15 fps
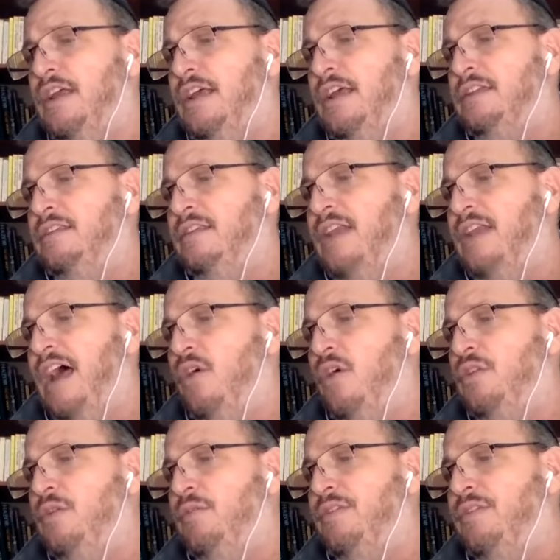not only
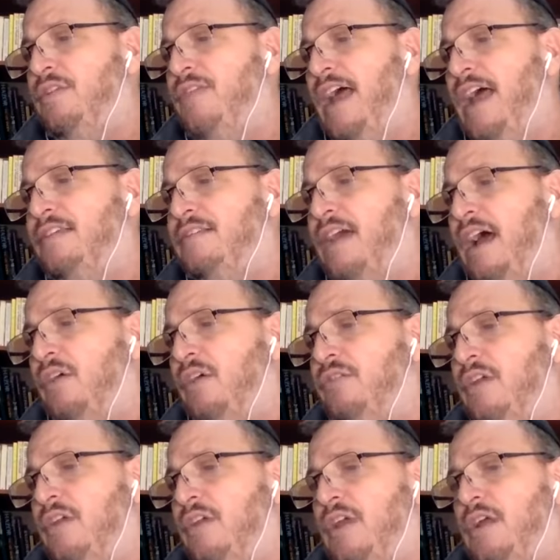with the textiles,
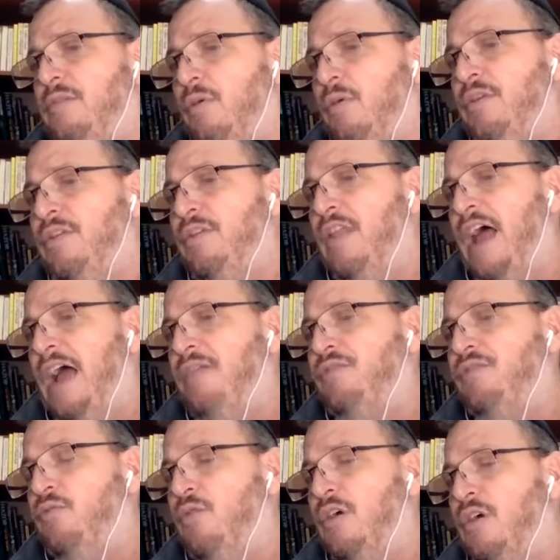but with the lives of
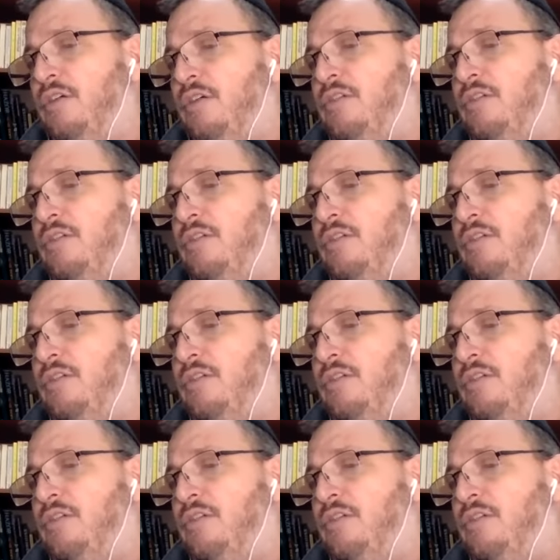workers.